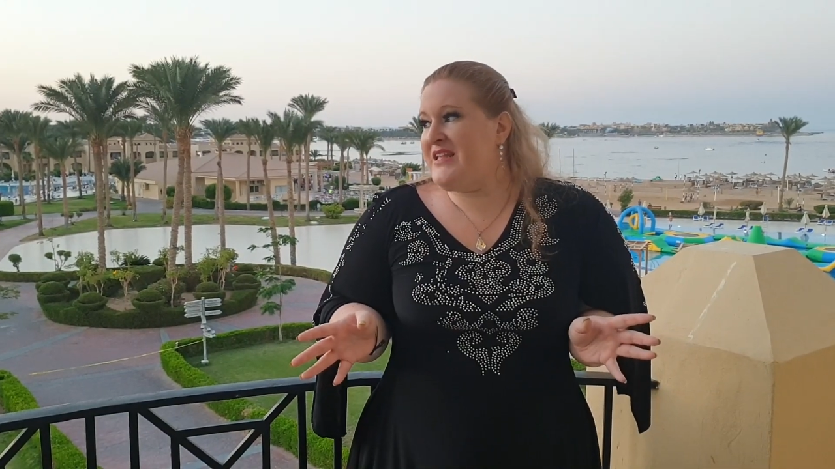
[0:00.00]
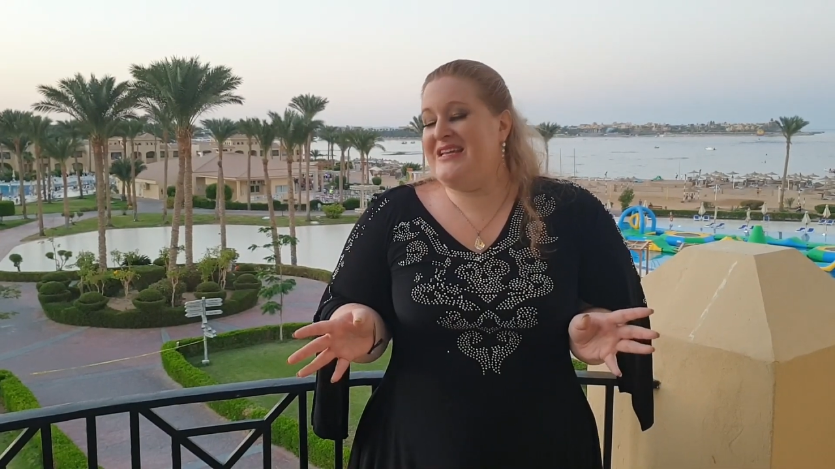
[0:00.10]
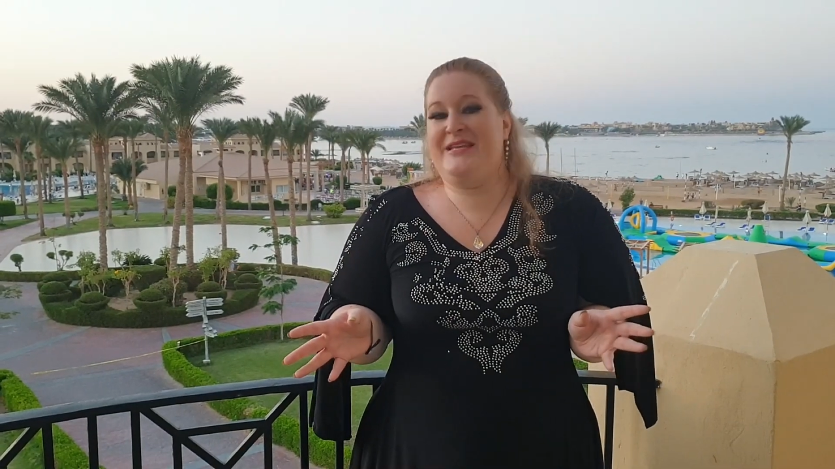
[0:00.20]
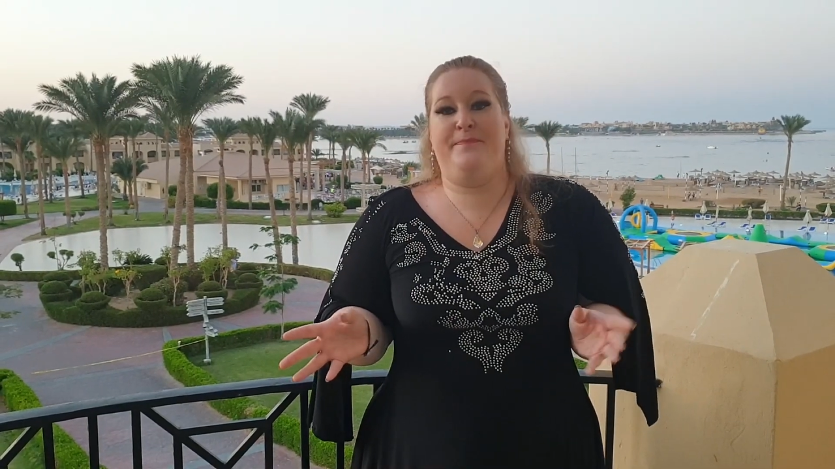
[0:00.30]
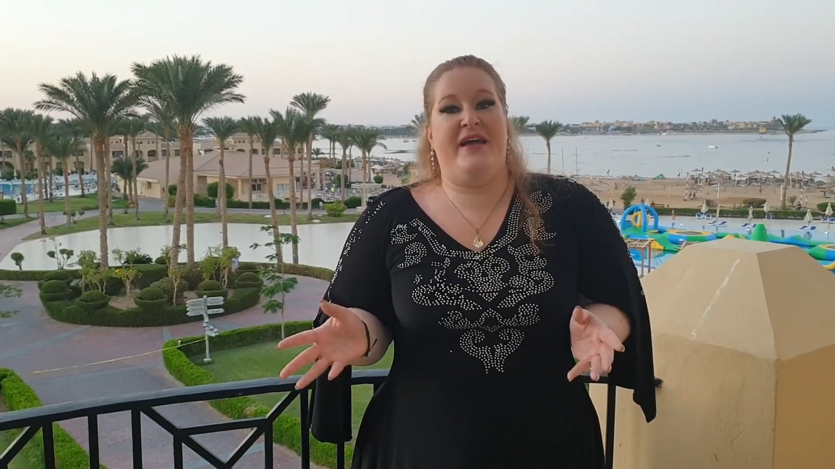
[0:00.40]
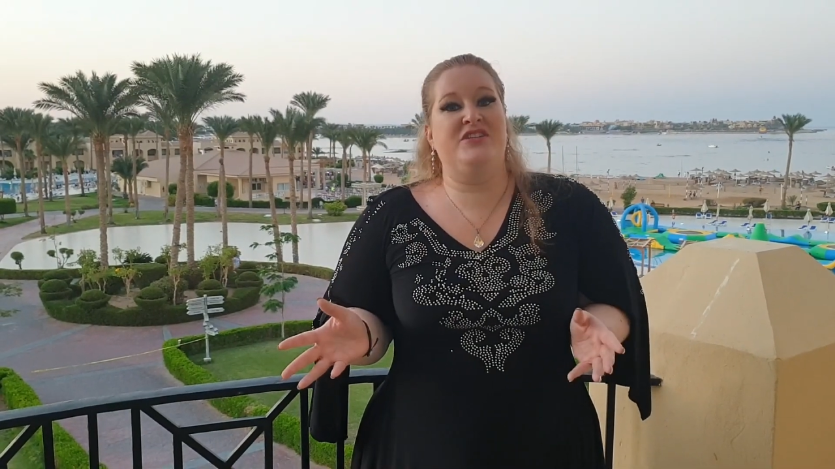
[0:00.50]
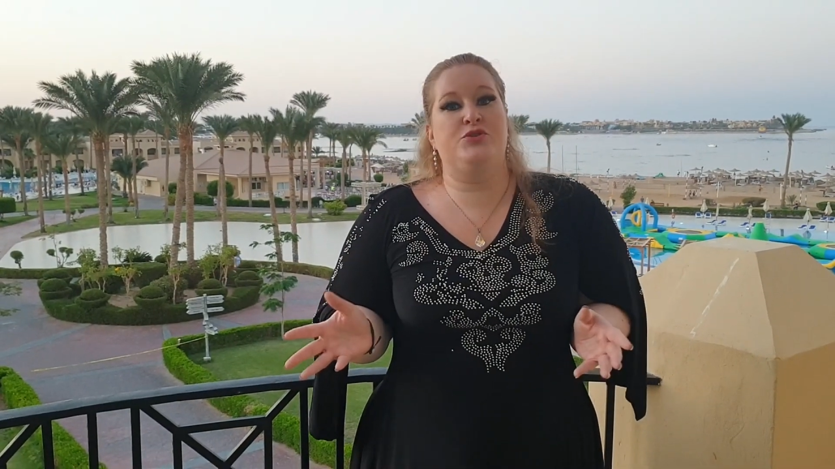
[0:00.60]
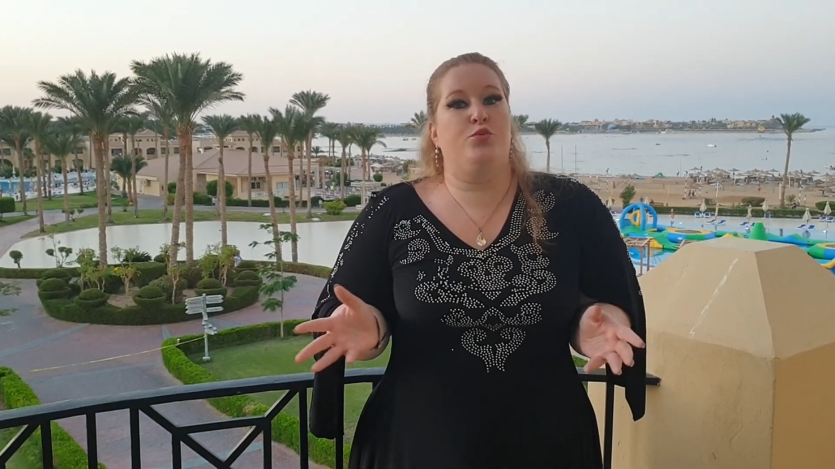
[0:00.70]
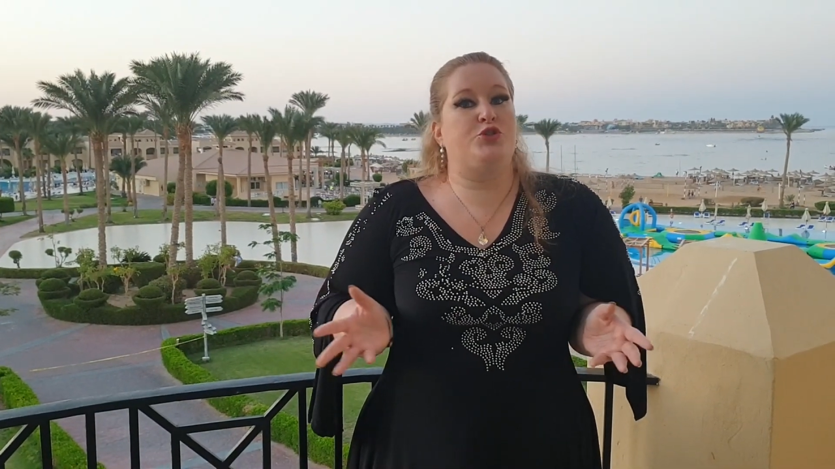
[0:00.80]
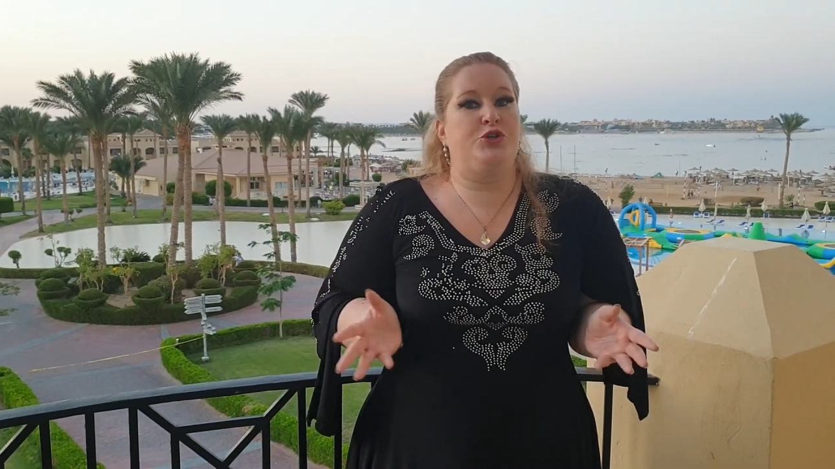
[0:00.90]
Depends
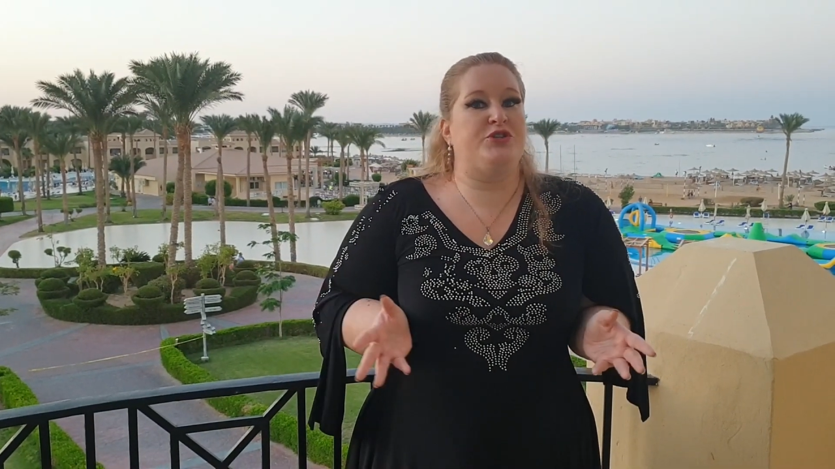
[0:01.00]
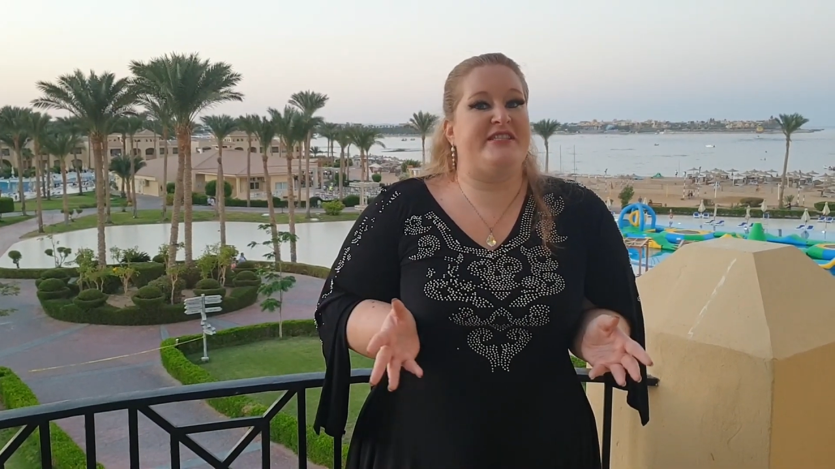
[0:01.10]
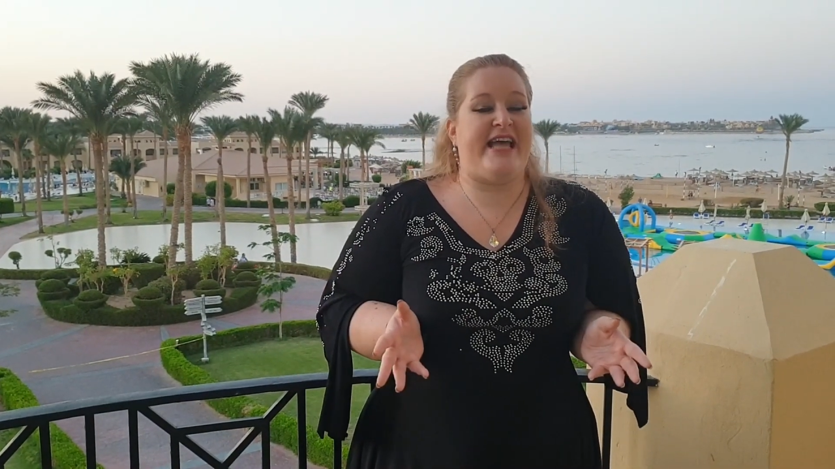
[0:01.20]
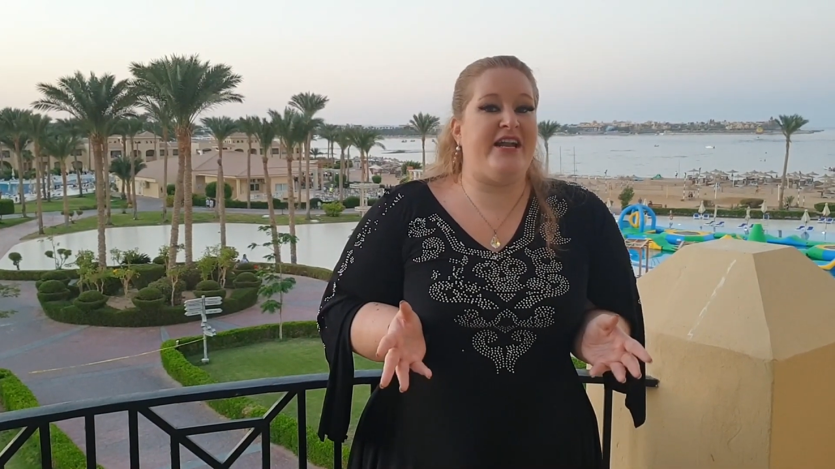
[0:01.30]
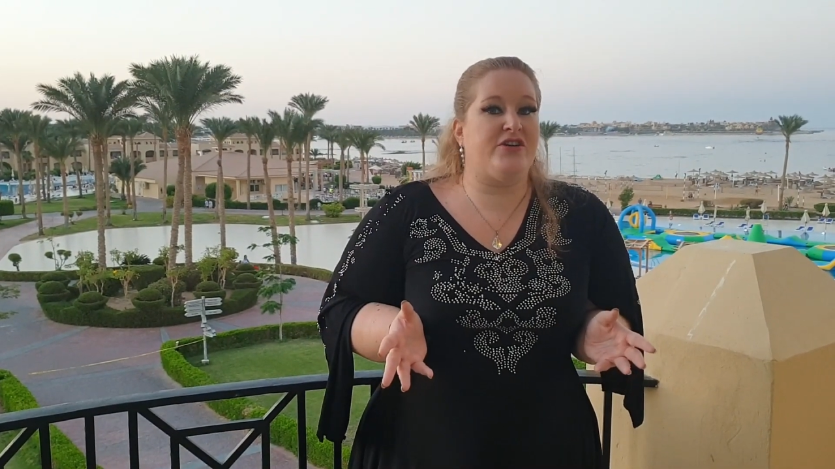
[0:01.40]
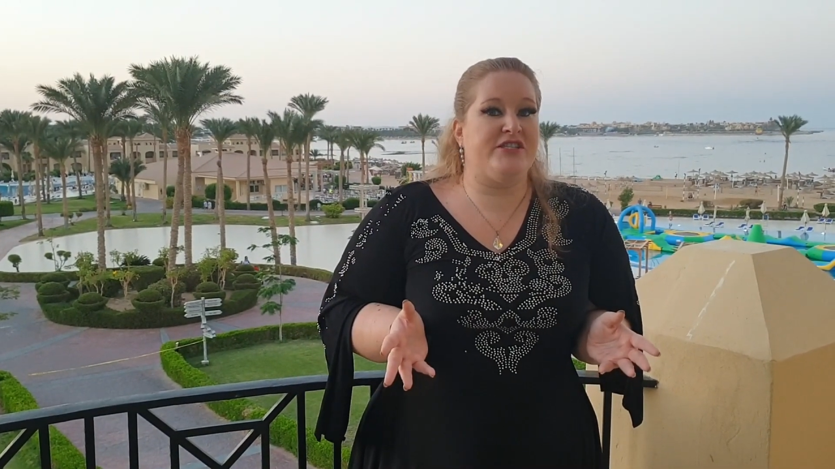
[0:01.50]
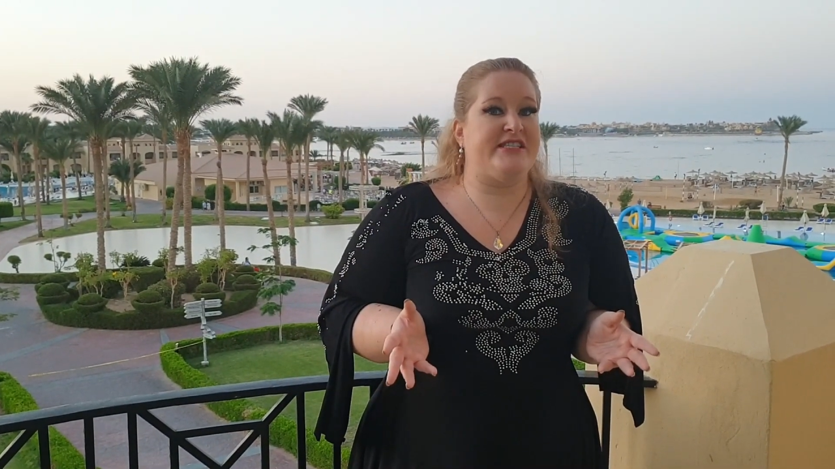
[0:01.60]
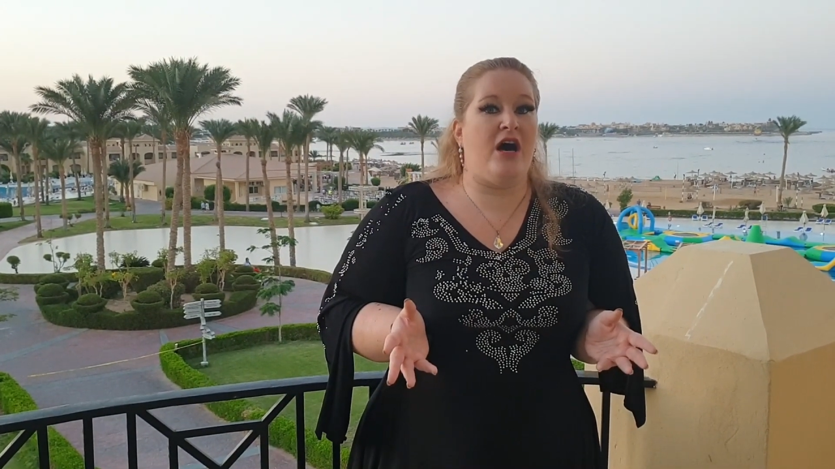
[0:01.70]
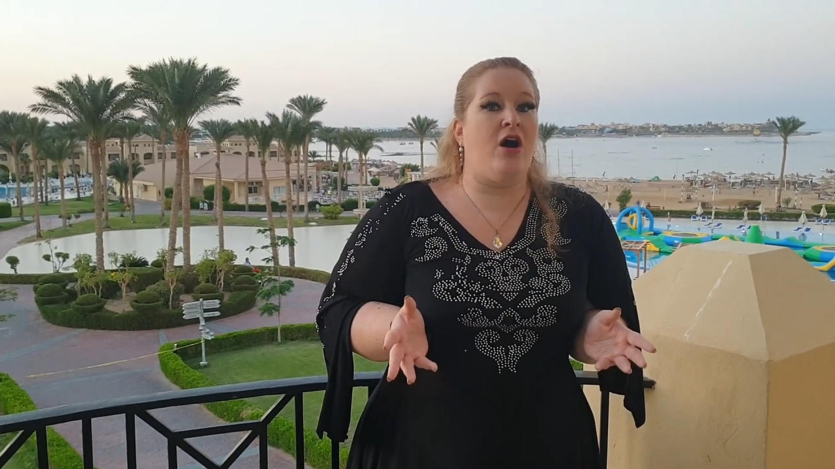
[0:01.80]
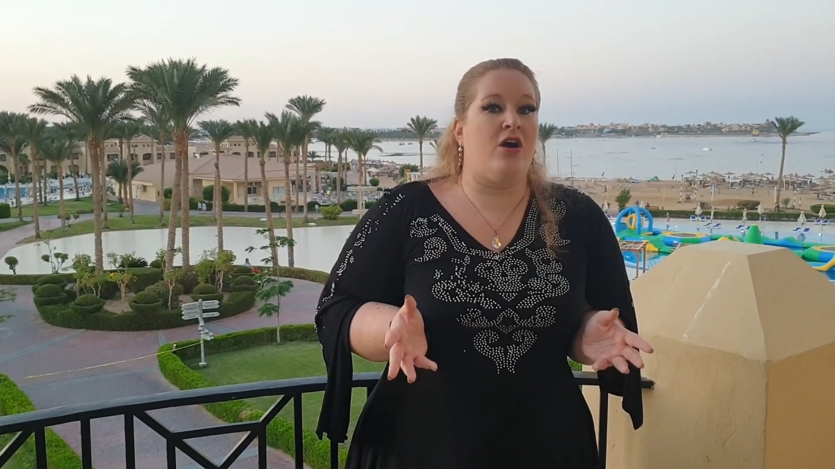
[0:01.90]
what your standards
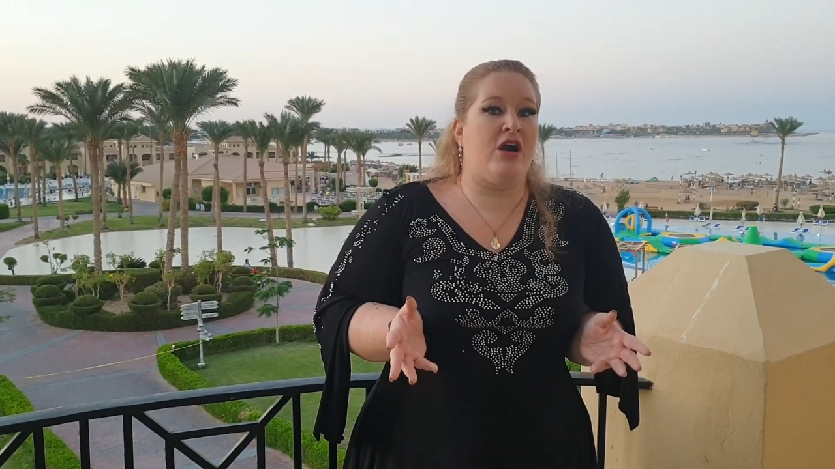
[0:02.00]
are.